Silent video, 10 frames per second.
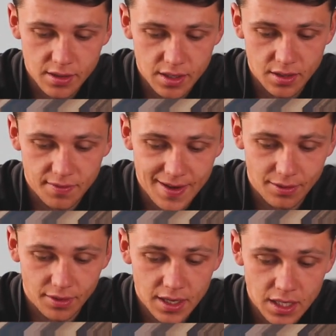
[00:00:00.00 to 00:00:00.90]
in the final
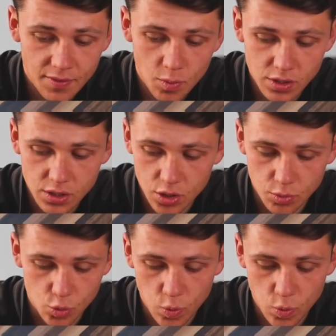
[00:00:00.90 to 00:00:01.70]
third if you wanted to as